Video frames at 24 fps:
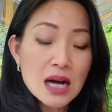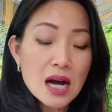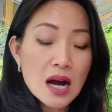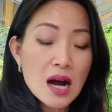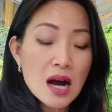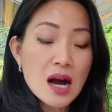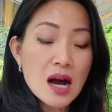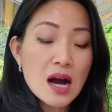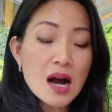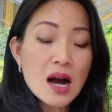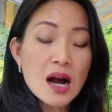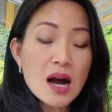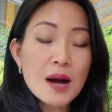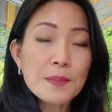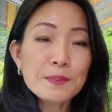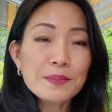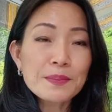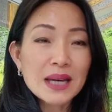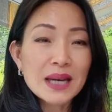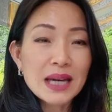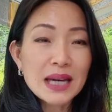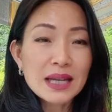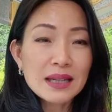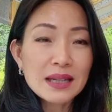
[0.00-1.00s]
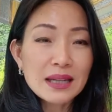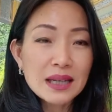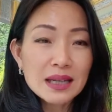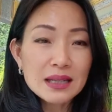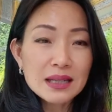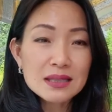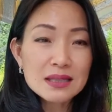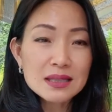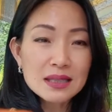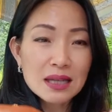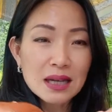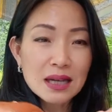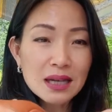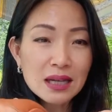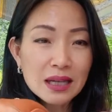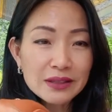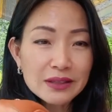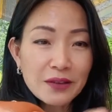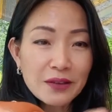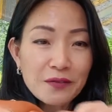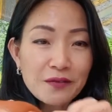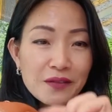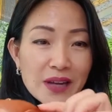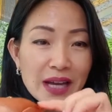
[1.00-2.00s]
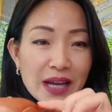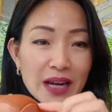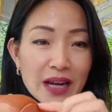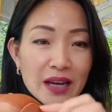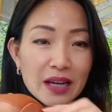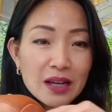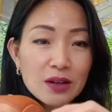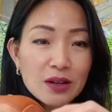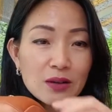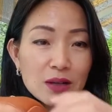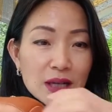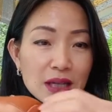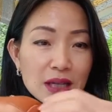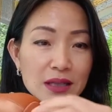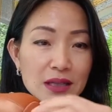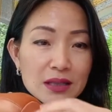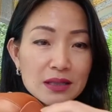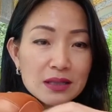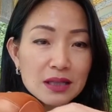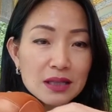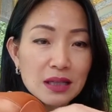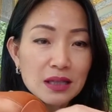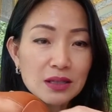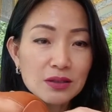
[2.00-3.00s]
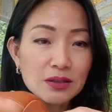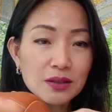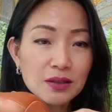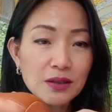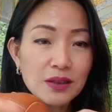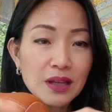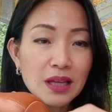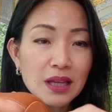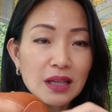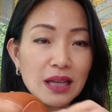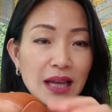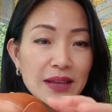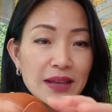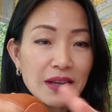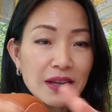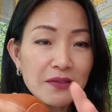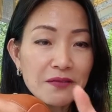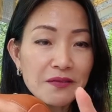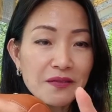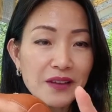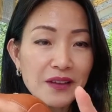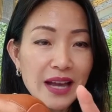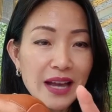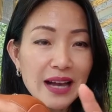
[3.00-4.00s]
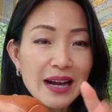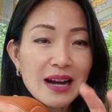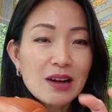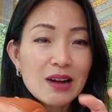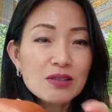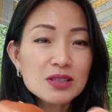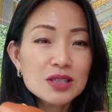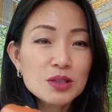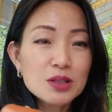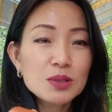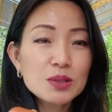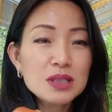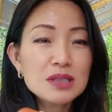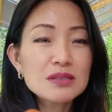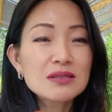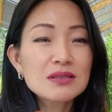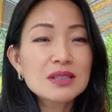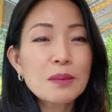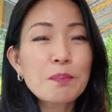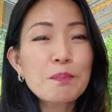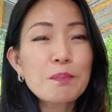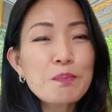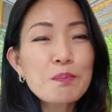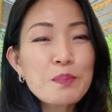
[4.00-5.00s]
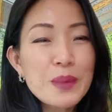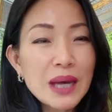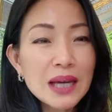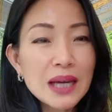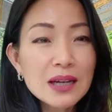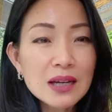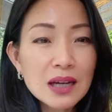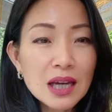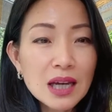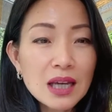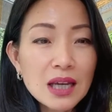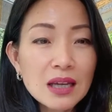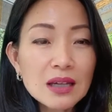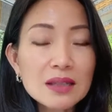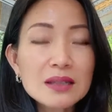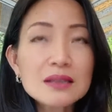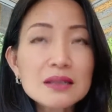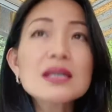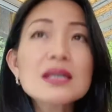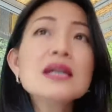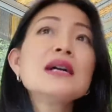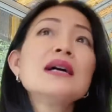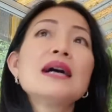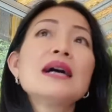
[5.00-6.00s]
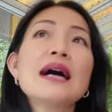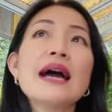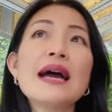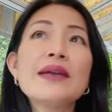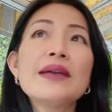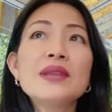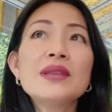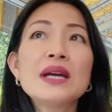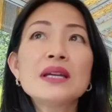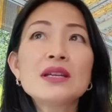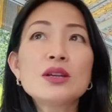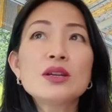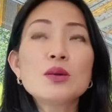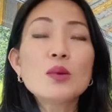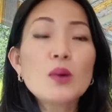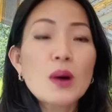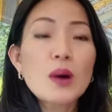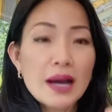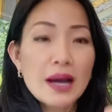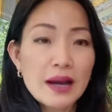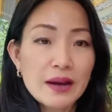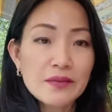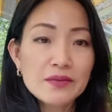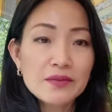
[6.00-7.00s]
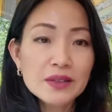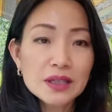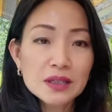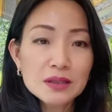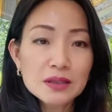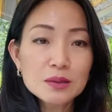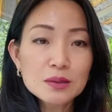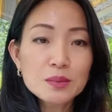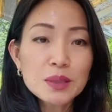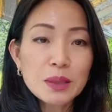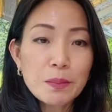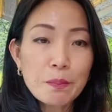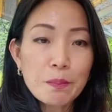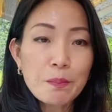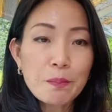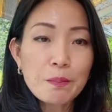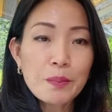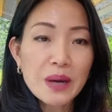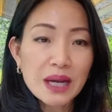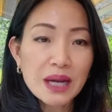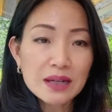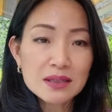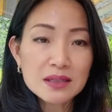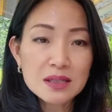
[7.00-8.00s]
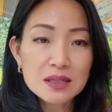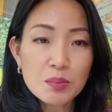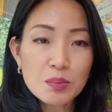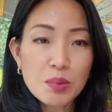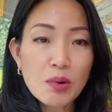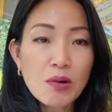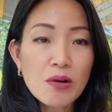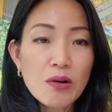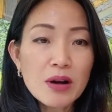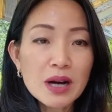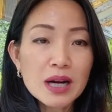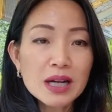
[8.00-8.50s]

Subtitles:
It is, the flare heel is, you know, thin and then flare out. So use a bigger heel and then you will have a little bit better support.